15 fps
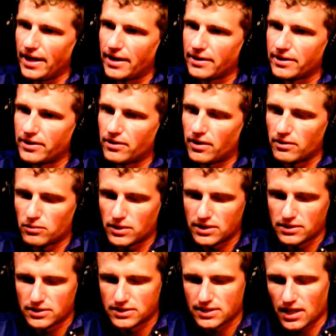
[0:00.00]
Yeah, you know, one
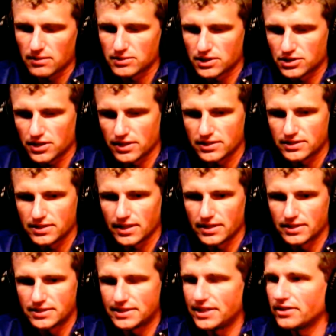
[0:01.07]
of the times I tried to say
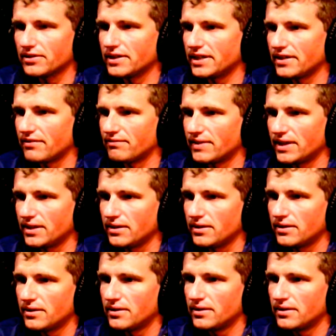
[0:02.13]
the tyranny of men.